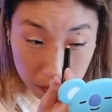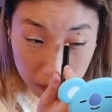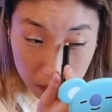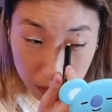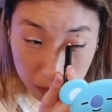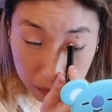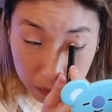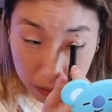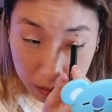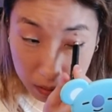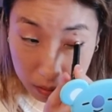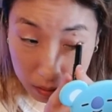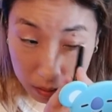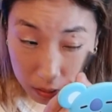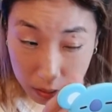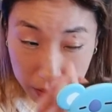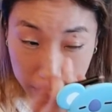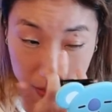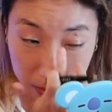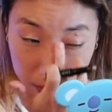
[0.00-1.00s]
Maybe I'll
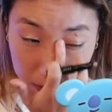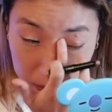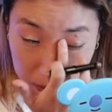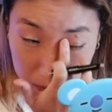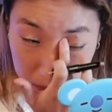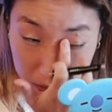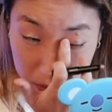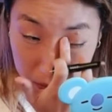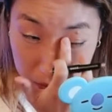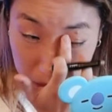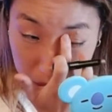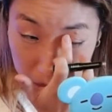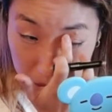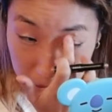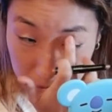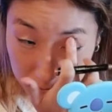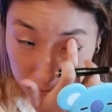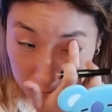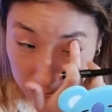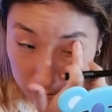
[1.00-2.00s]
layer
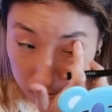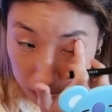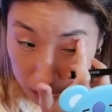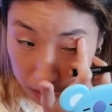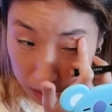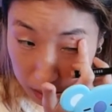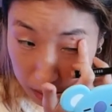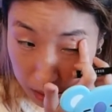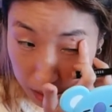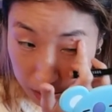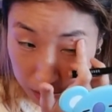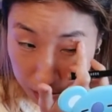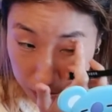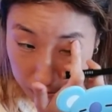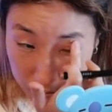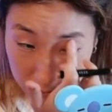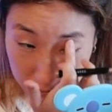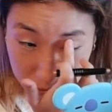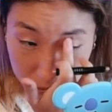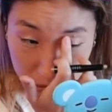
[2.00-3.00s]
something on like the
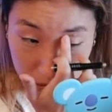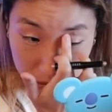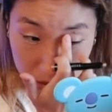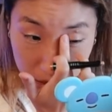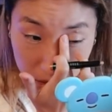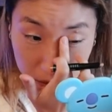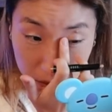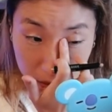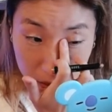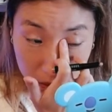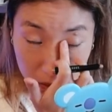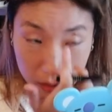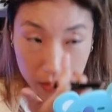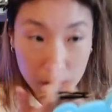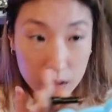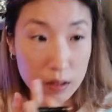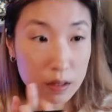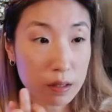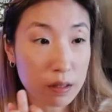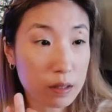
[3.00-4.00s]
edges
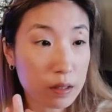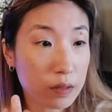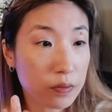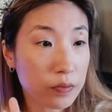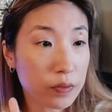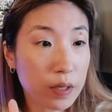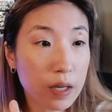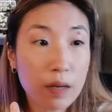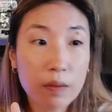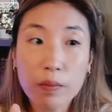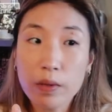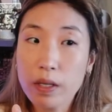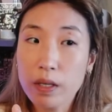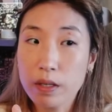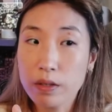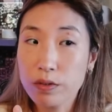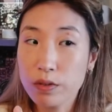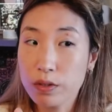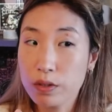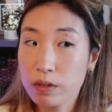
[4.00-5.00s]
because if not my
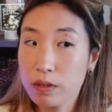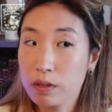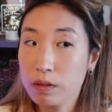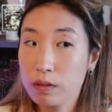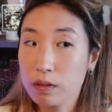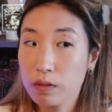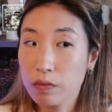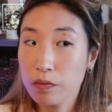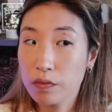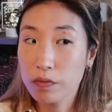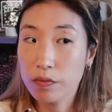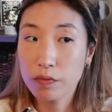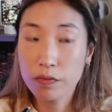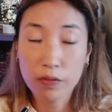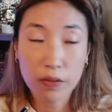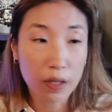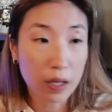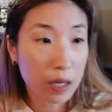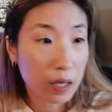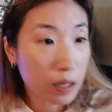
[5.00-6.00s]
eyes are just gonna look
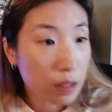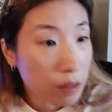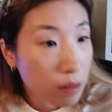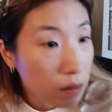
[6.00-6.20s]
flat.